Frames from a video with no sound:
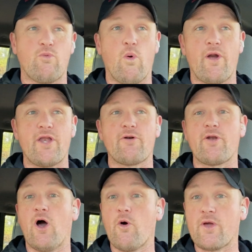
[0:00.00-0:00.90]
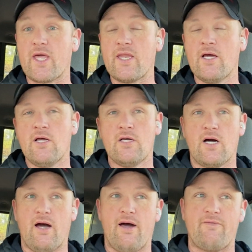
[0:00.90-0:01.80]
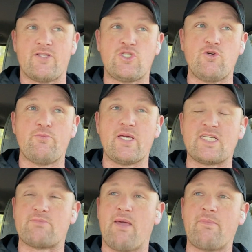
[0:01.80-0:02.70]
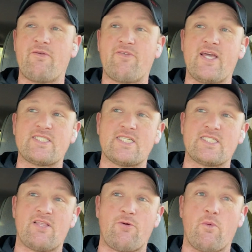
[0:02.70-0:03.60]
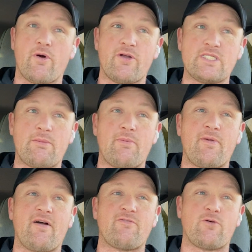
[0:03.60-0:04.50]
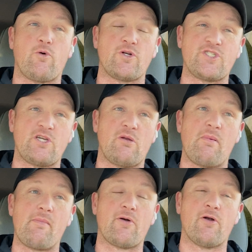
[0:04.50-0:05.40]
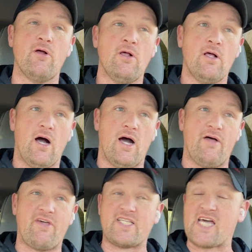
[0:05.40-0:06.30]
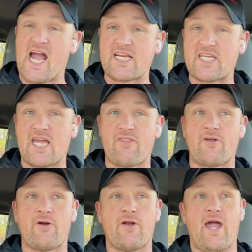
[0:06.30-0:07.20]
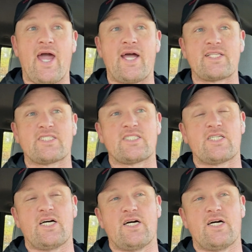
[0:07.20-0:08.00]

Warrior and Hogan, the two biggest baby faces that there were in WWF, of course, you can remember, they tagged together at